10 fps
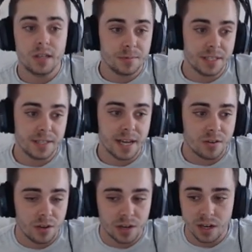Obviously, that
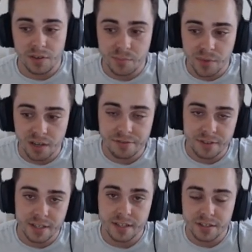got a lovely buff
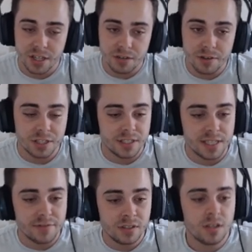in Generation
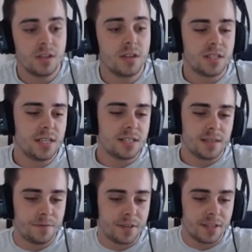7, so that's
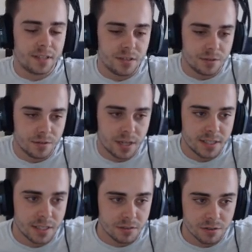something to uh,
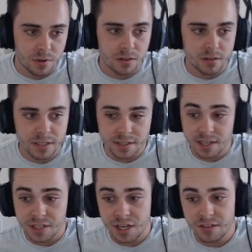consider as well. It does
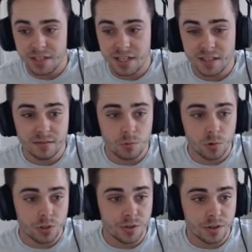get Shadow Sneak and
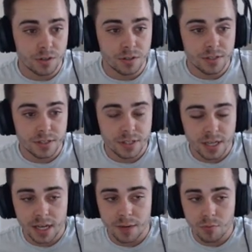Water Shuriken as
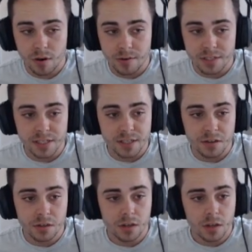uh, priority, so
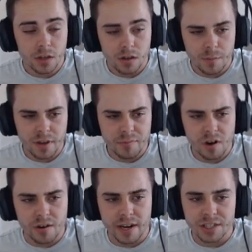got a bit of
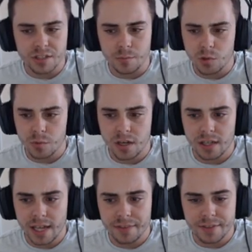priority, actually, on
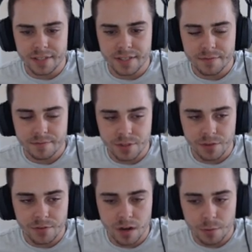Mawile and this so
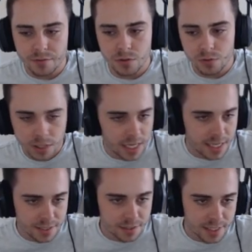far. We've got all the
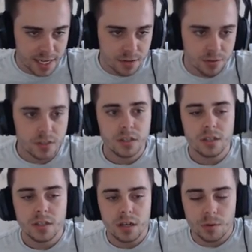hazards now.
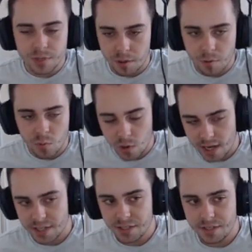Obviously, I want more
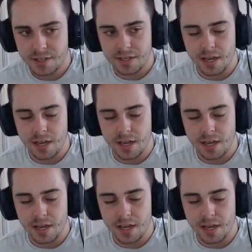hazards.